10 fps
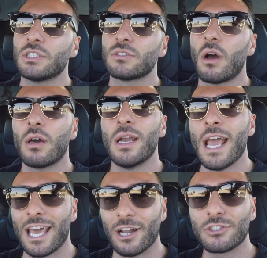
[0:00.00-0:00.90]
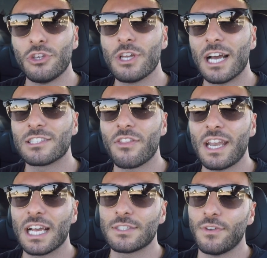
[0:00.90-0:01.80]
on, and I'll see you guys on the
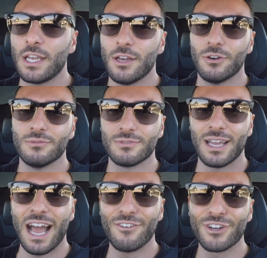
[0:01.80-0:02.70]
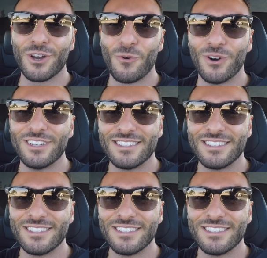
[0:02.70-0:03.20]
next video. Have a good one.